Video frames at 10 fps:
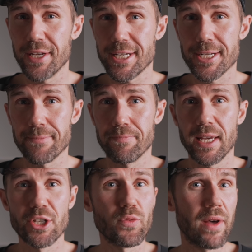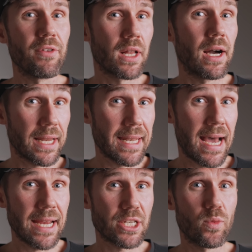this. It's 12 o'clock at
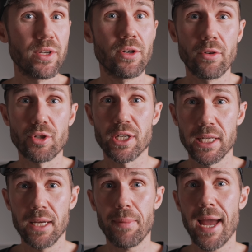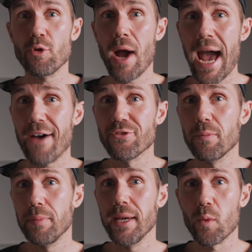night when you go to sleep and you have to
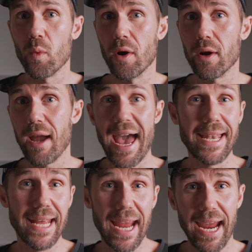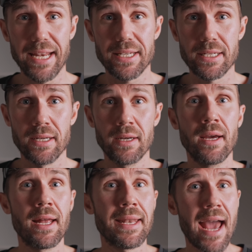be at work at 8.
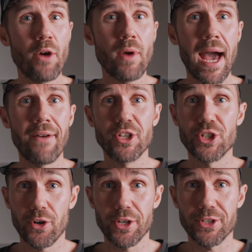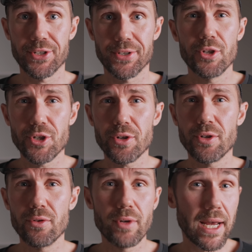Now you have a choice. Should
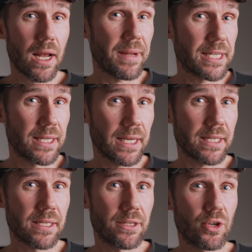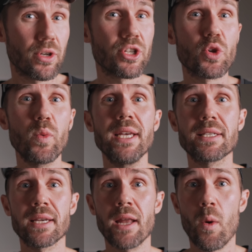you get up at 6 so you can
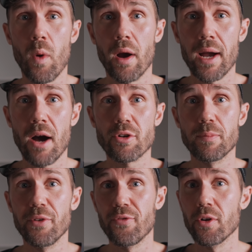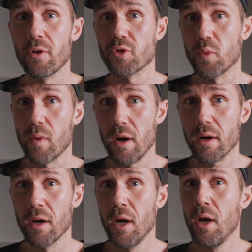squeeze in a workout before you go to
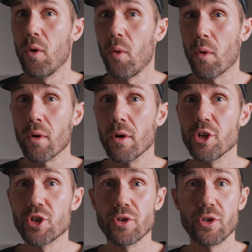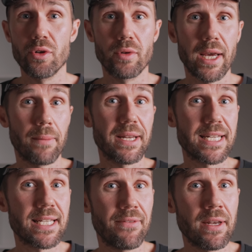work? Or should you get up at
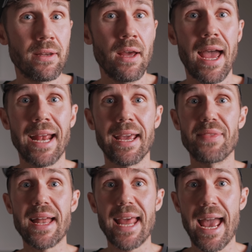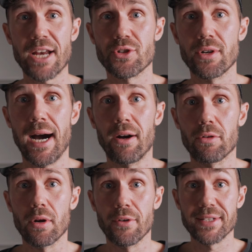7 and get that extra
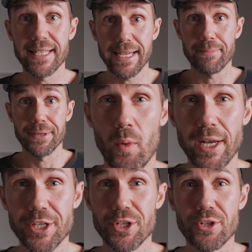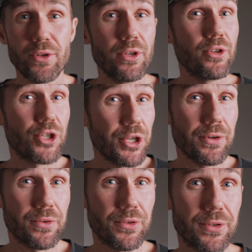hour of sleep? Which do you
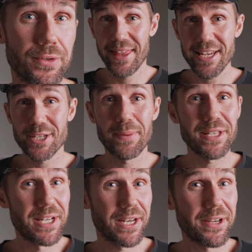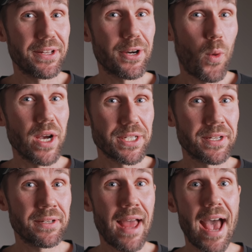choose? This particular
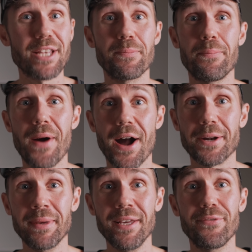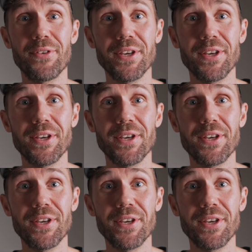question has bugged me for